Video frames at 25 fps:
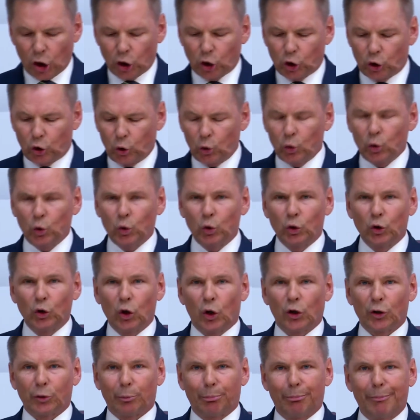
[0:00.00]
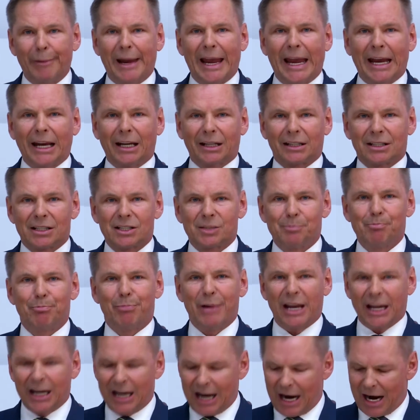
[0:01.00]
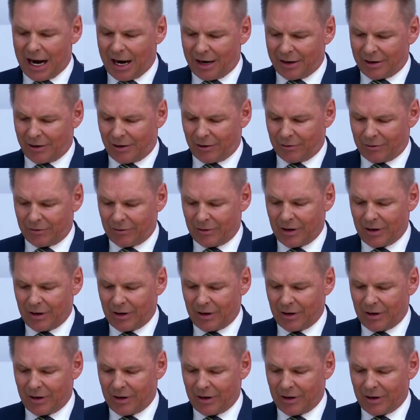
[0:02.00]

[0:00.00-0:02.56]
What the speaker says: Do not make this big arrow